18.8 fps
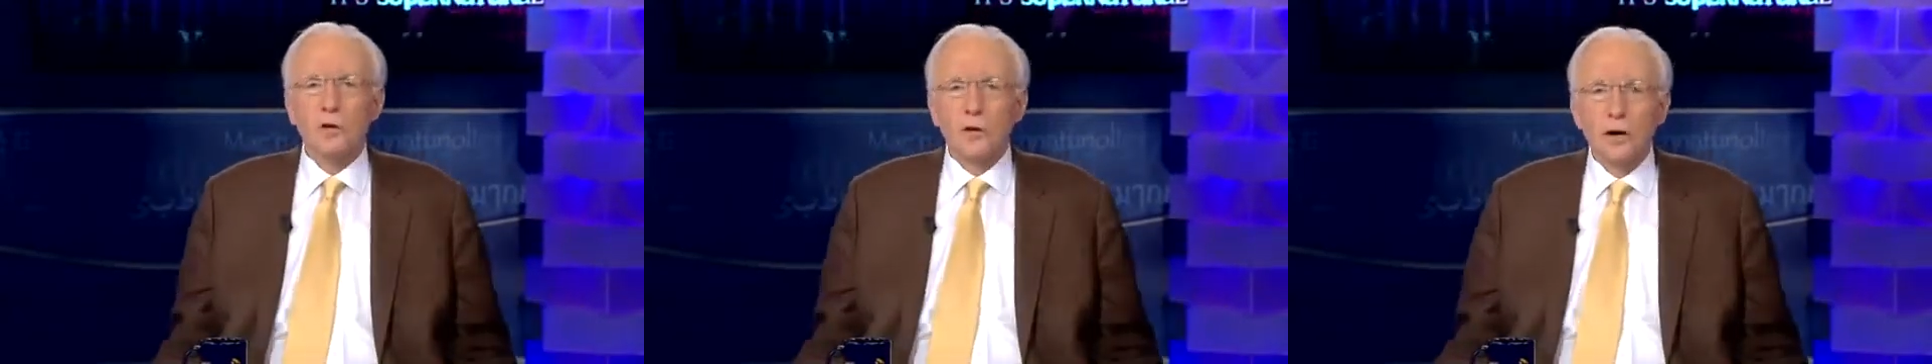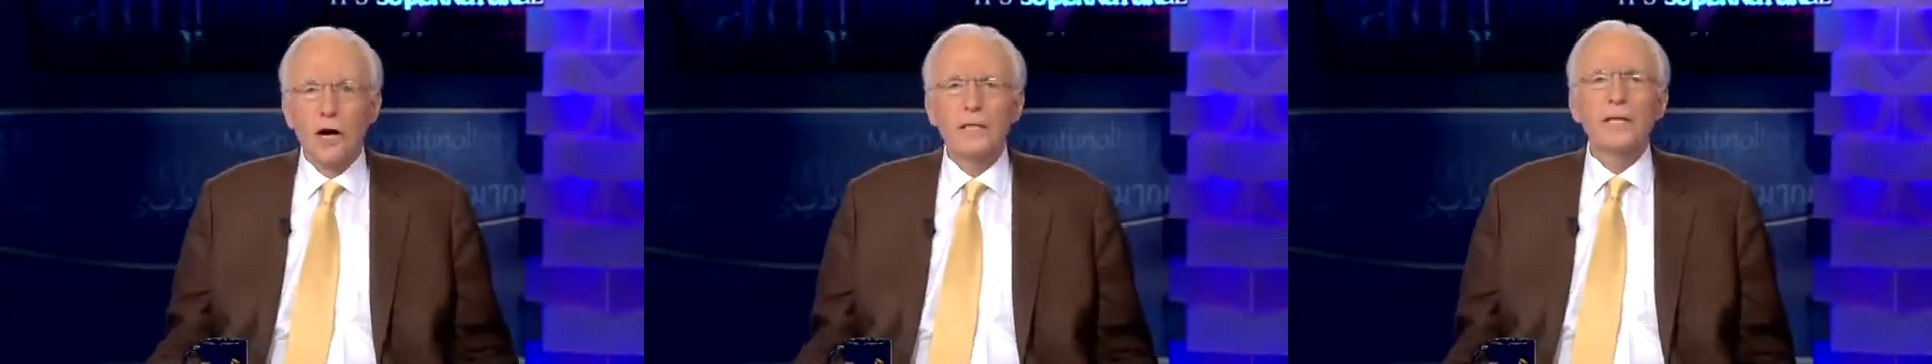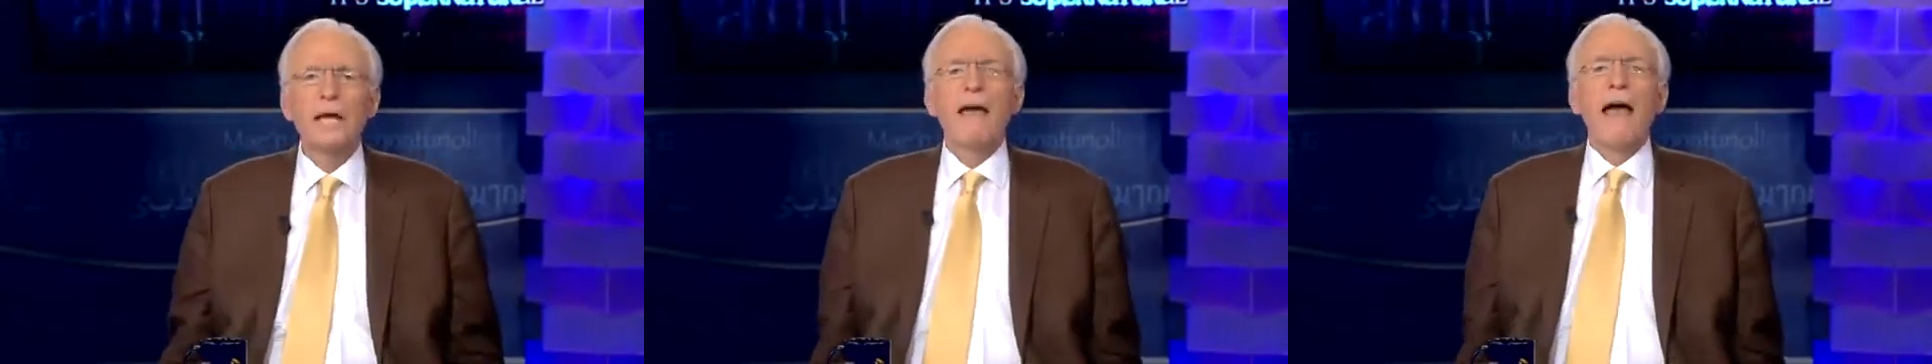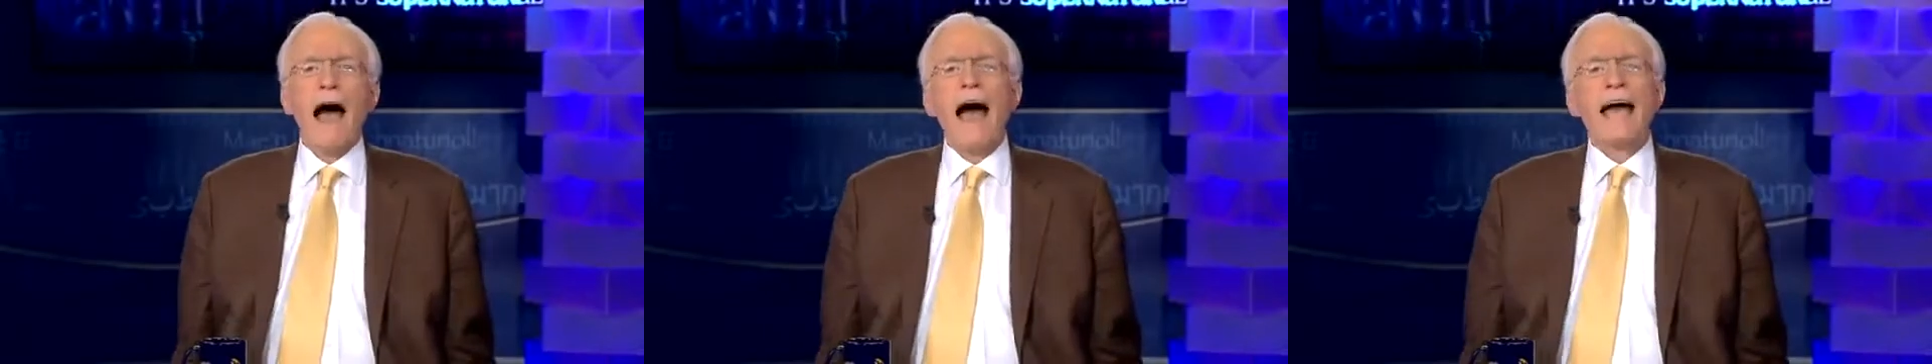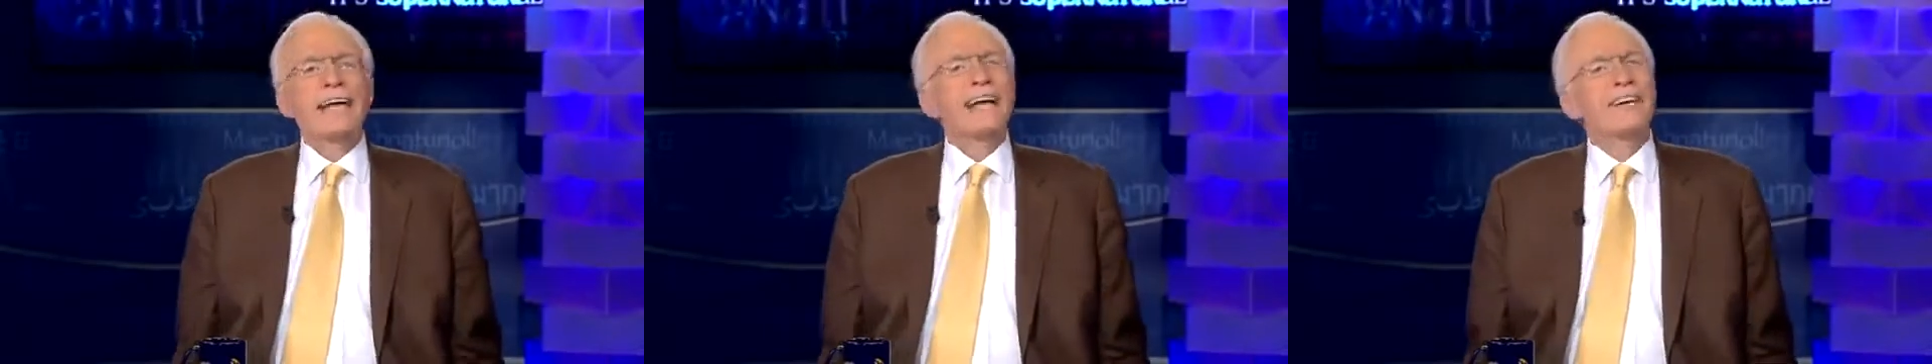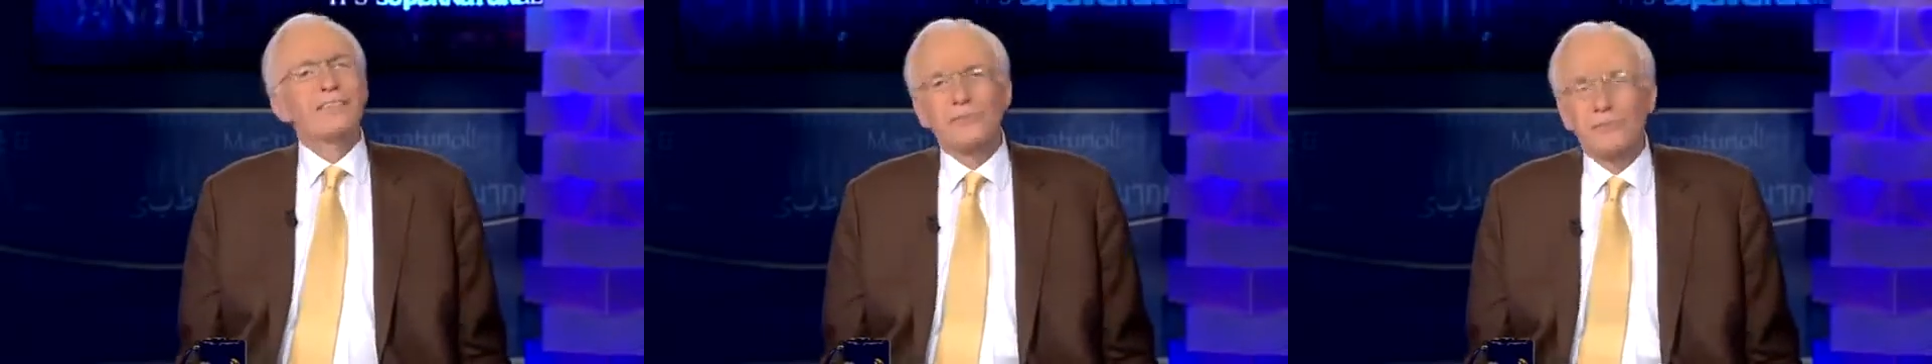good.
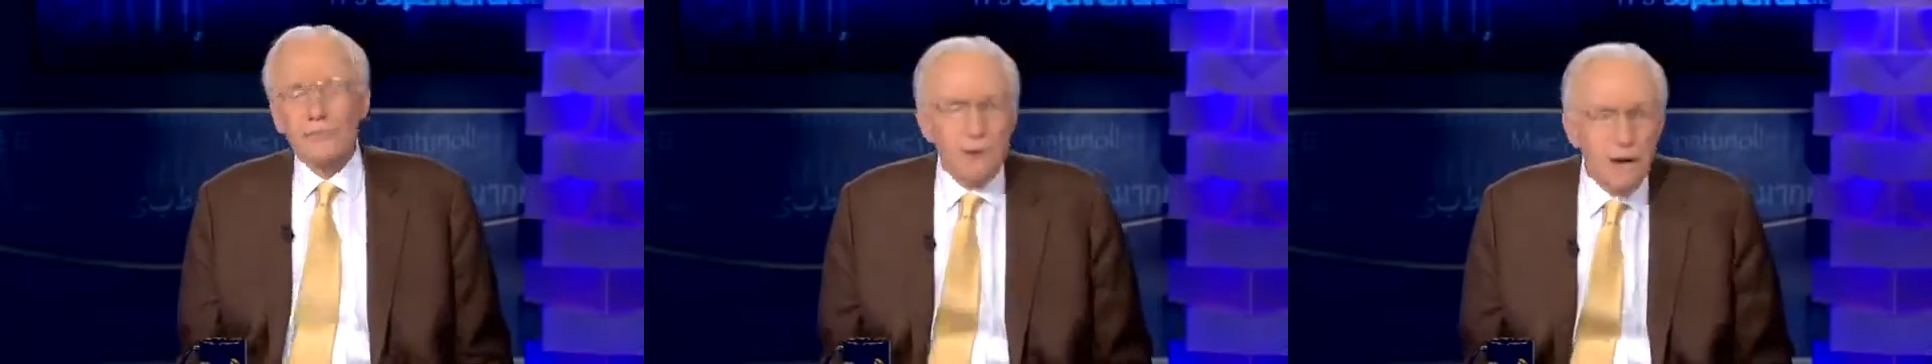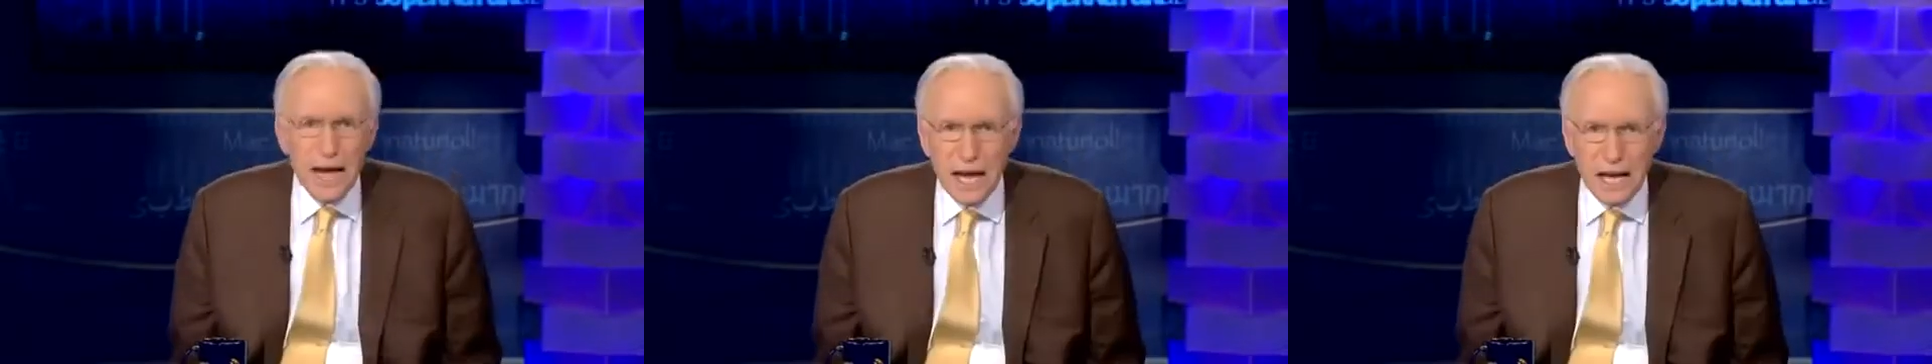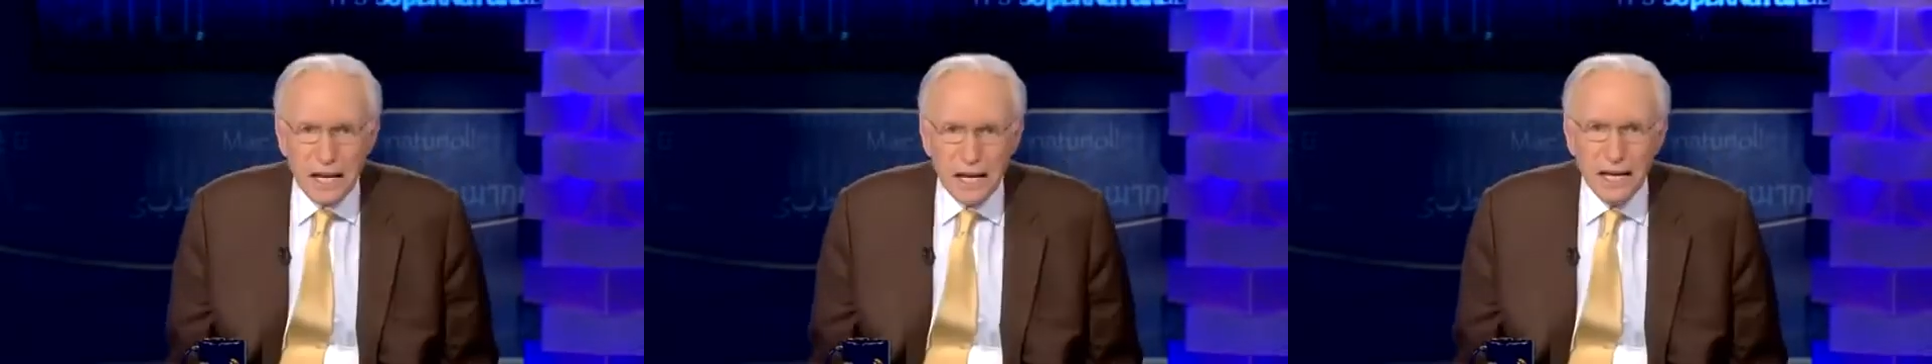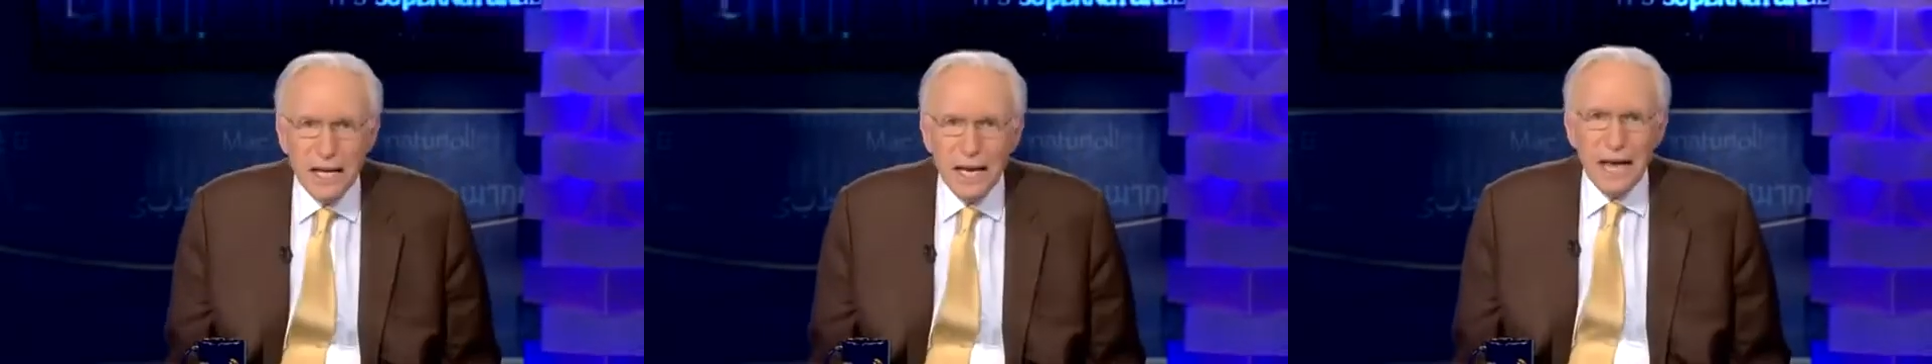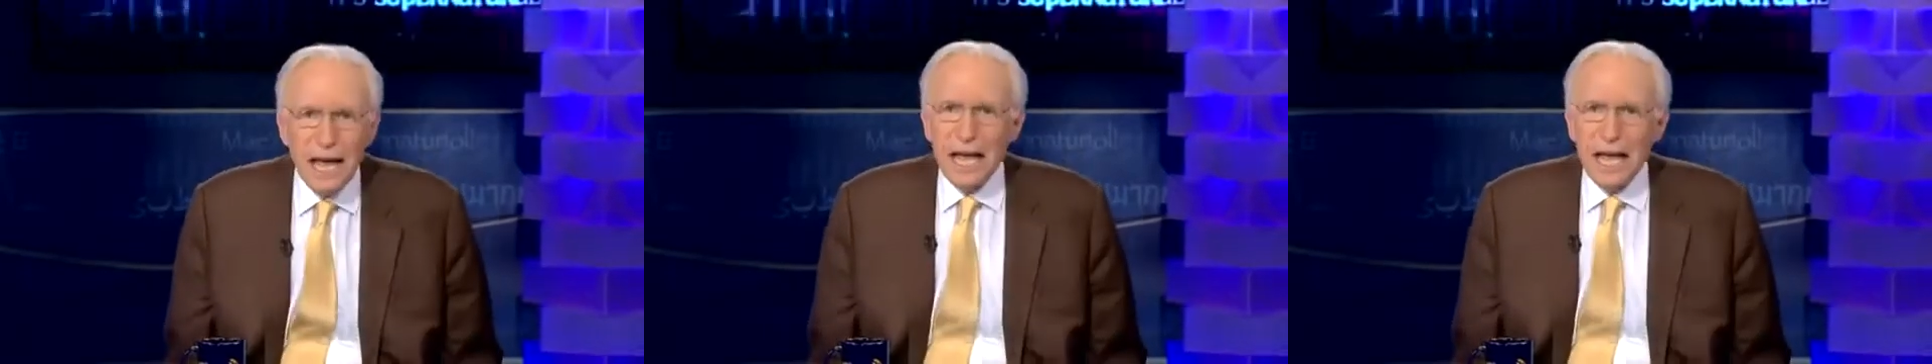I agree.